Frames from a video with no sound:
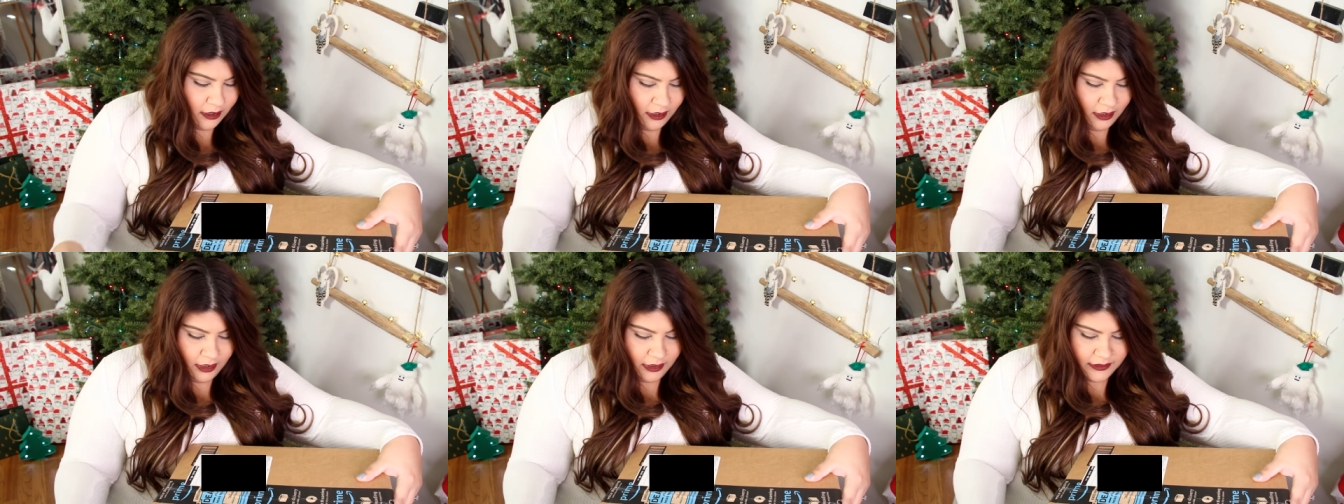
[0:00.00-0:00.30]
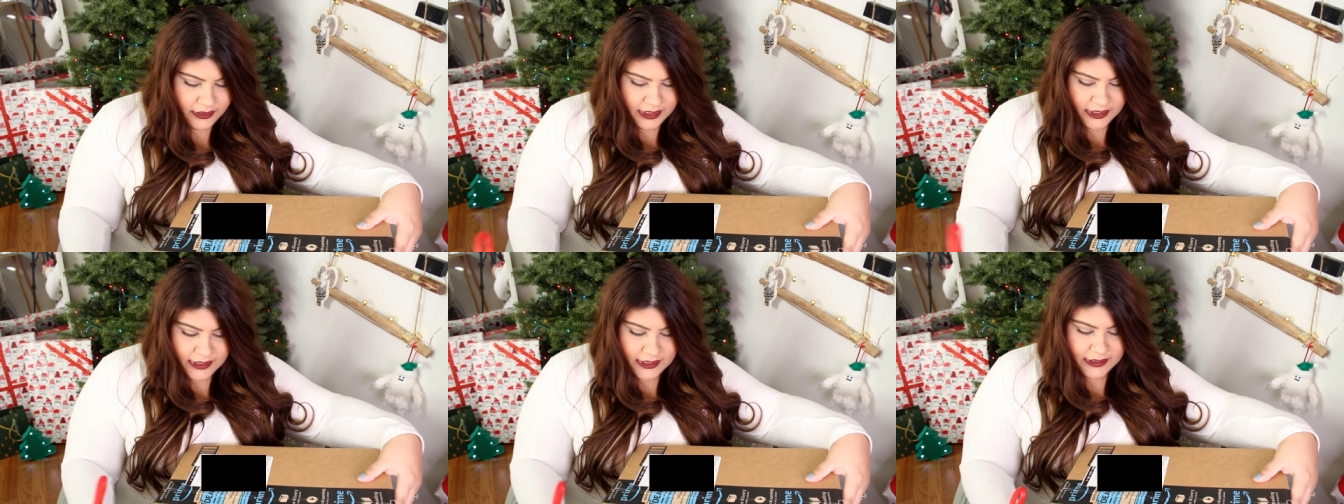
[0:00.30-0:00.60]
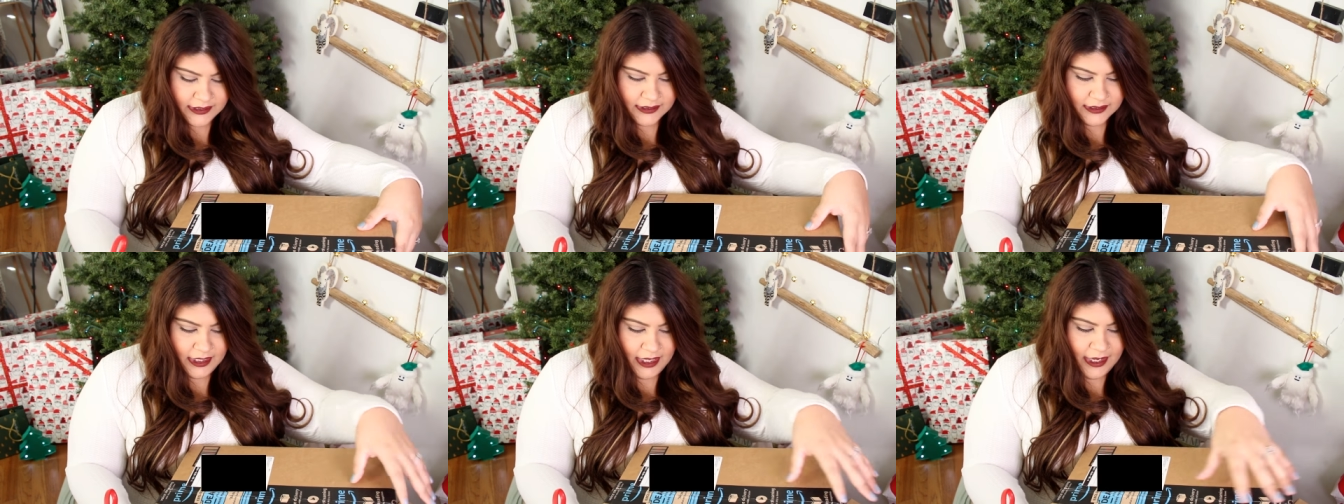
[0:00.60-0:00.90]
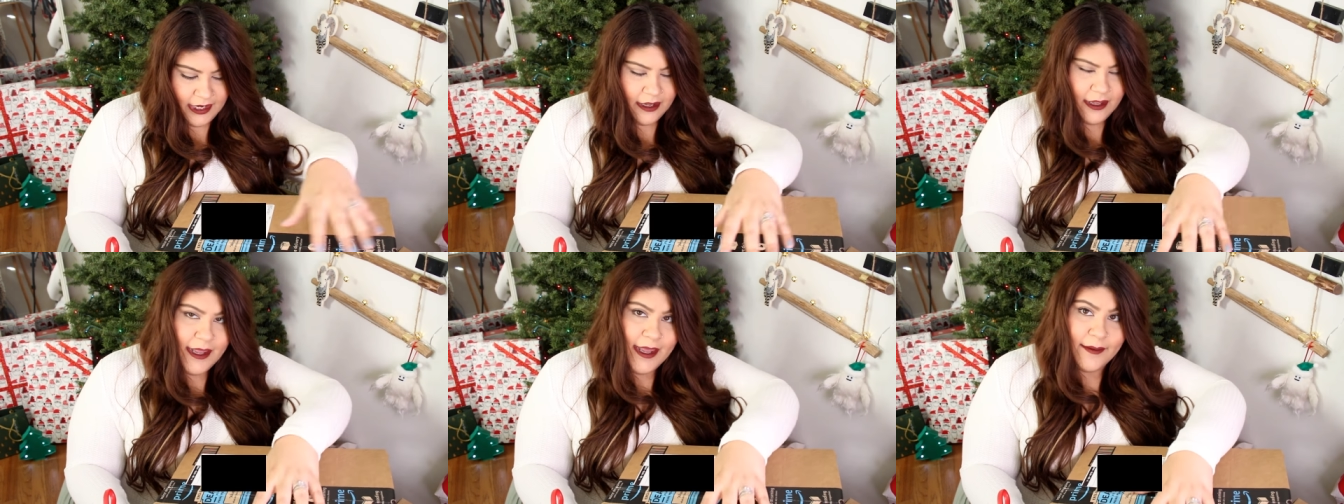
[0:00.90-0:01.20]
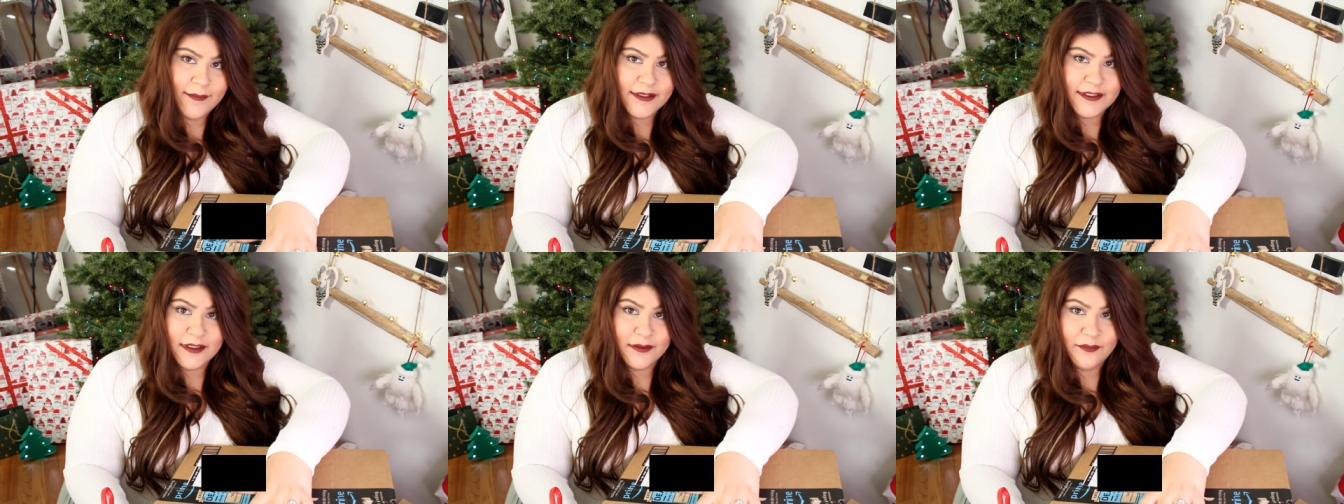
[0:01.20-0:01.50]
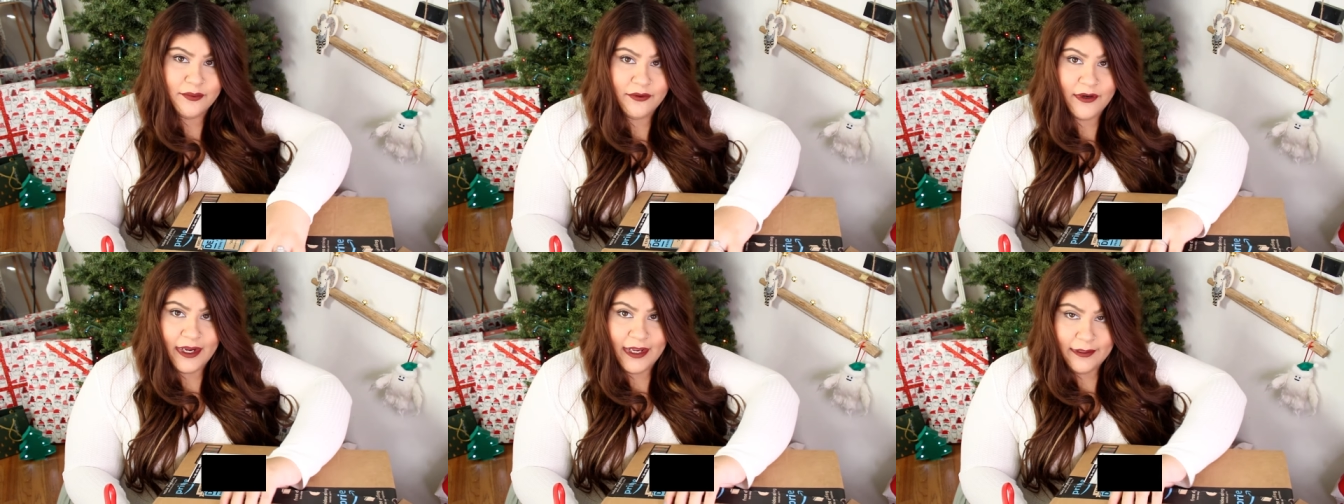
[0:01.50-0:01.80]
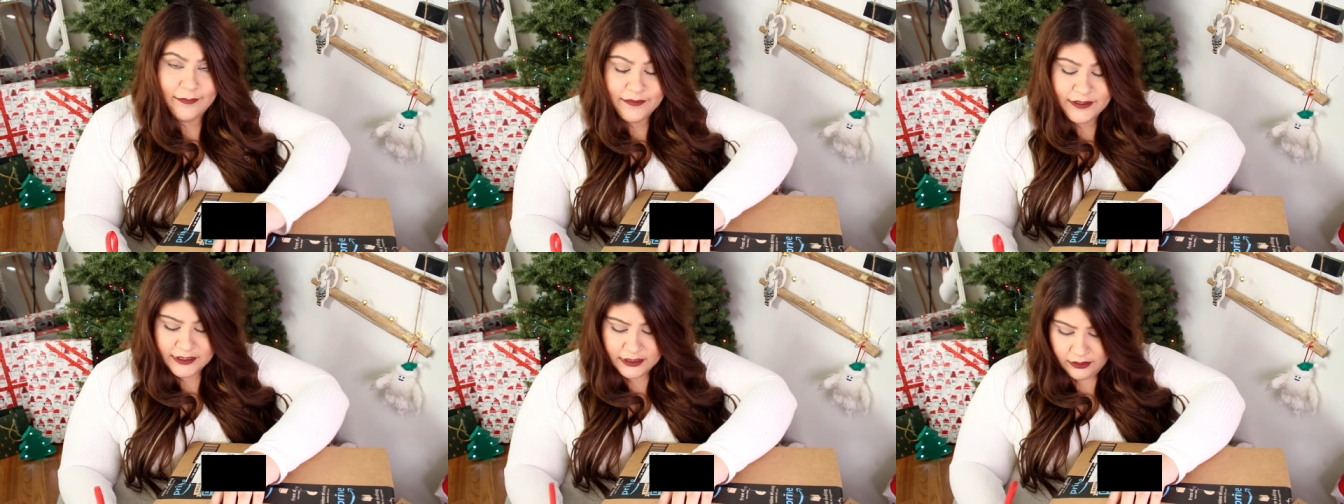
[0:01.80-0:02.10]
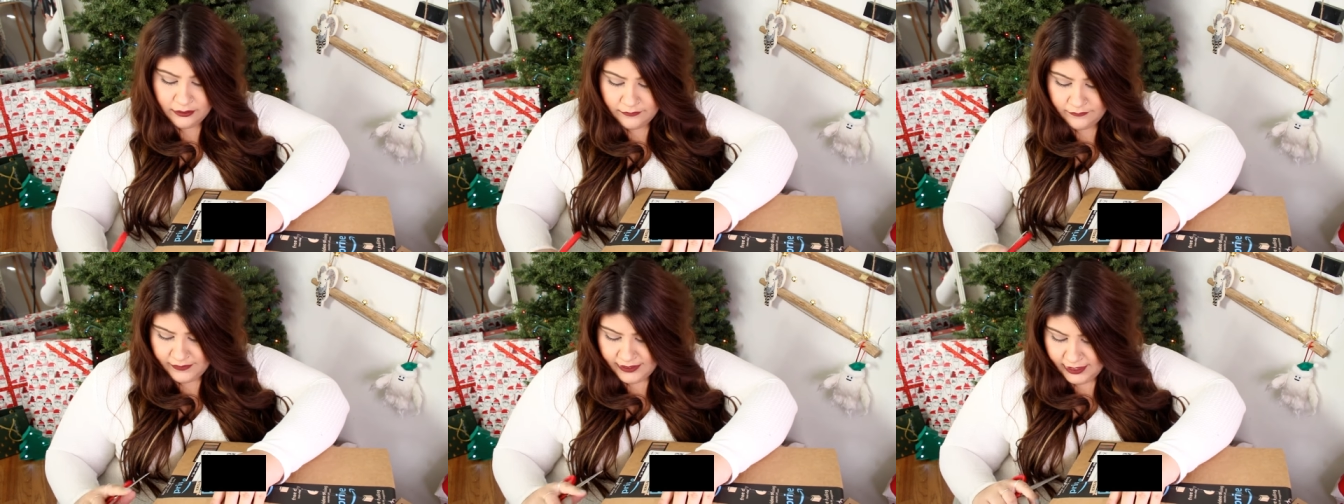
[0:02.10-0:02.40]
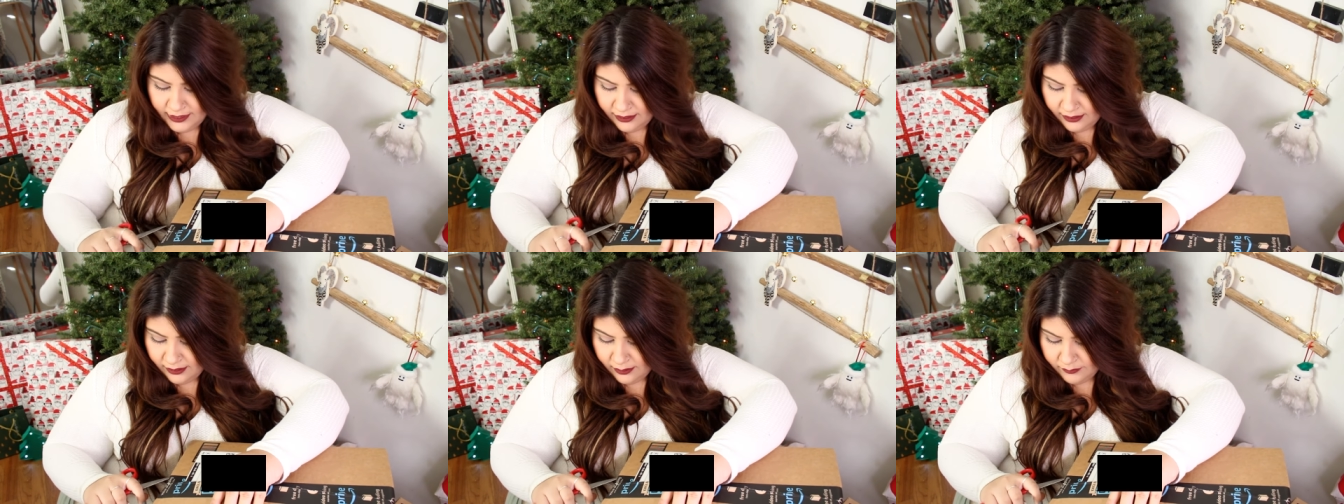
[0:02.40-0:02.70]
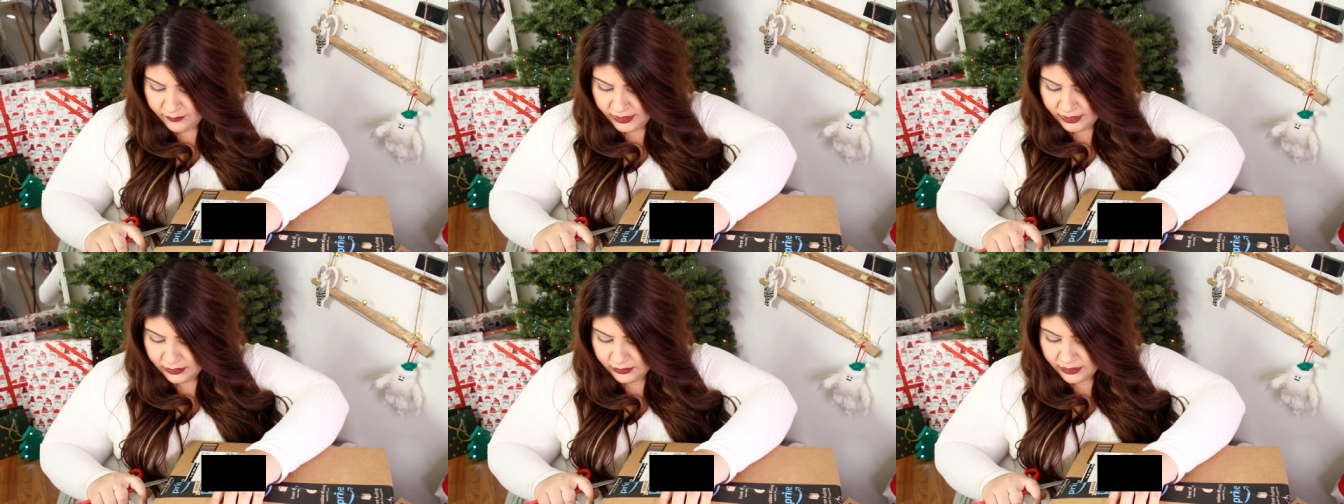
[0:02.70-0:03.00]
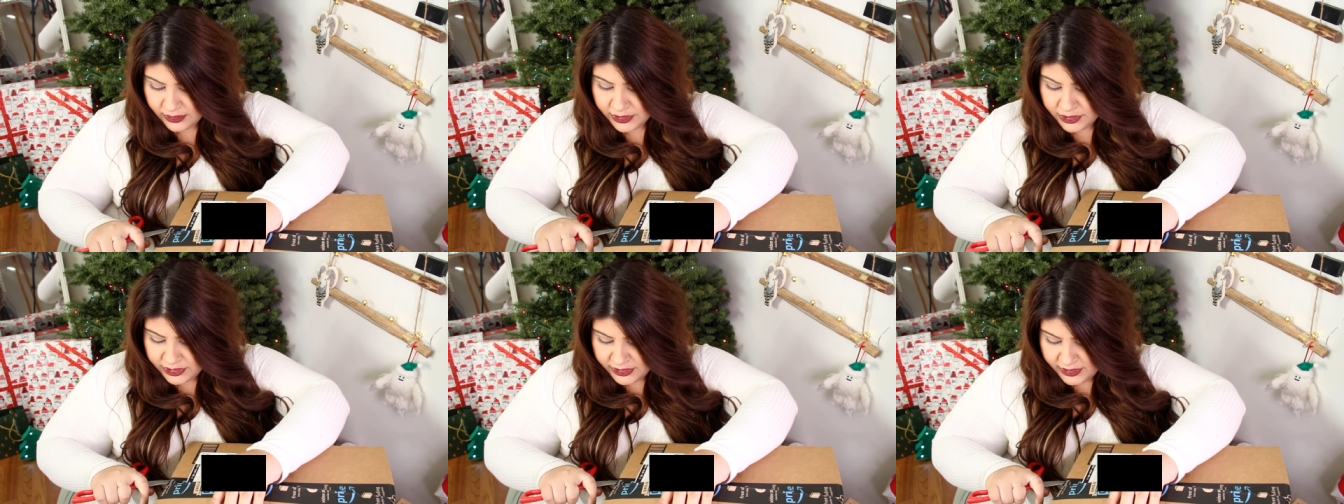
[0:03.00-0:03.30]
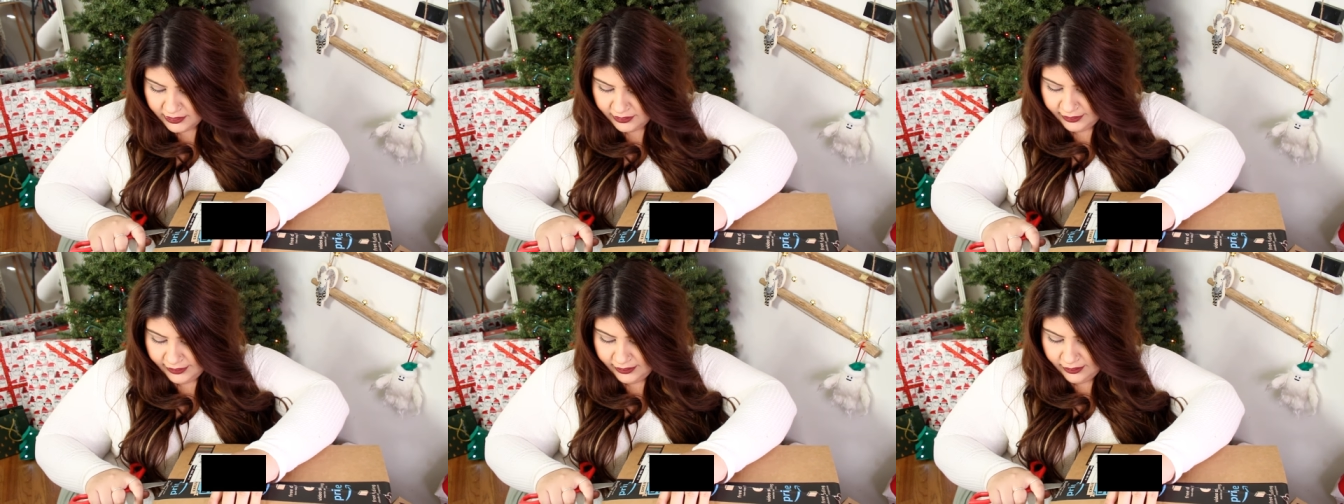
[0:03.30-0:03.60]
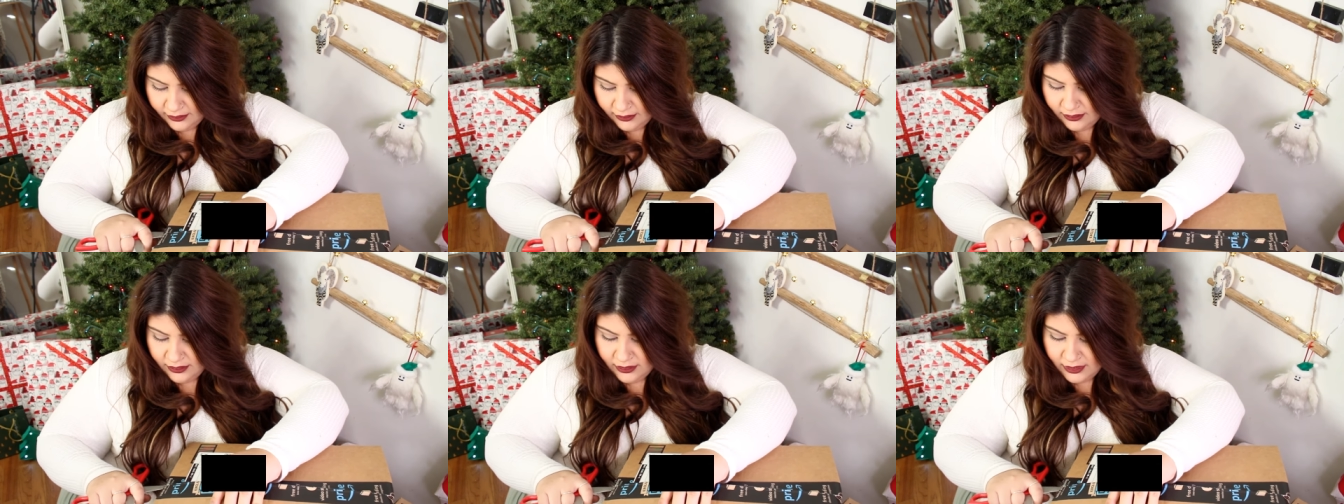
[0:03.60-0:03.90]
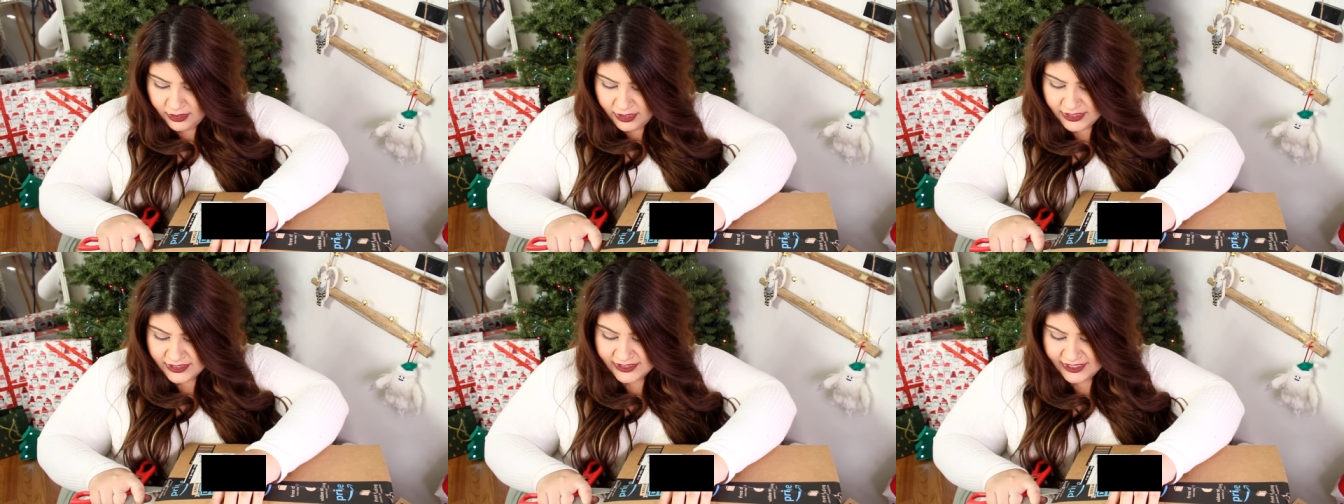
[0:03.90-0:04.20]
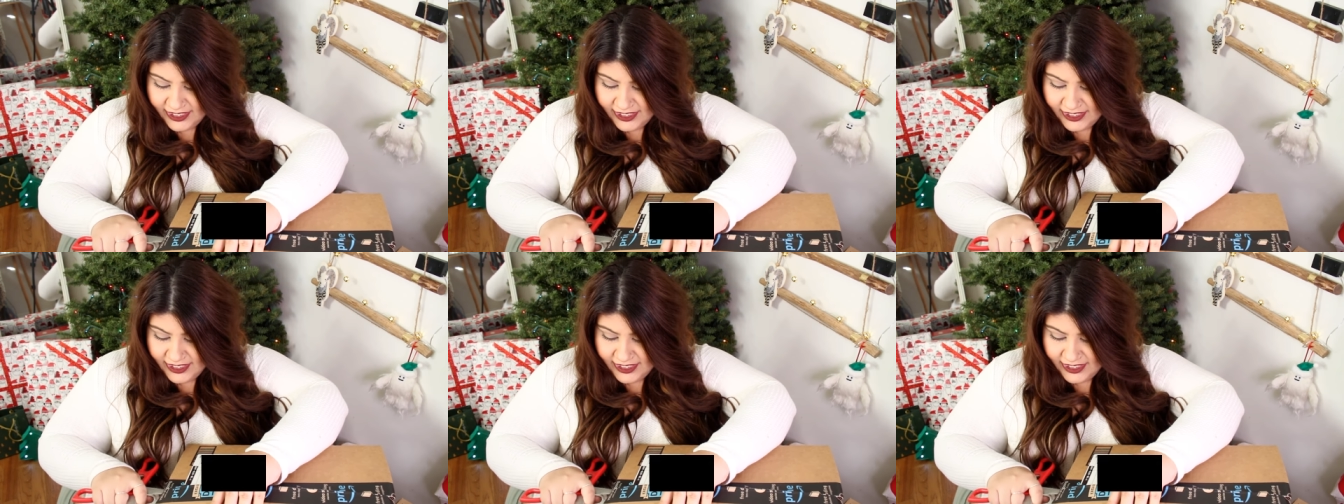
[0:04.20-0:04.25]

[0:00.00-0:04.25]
Uh, these, I got Amazon Prime, so they come in legit like a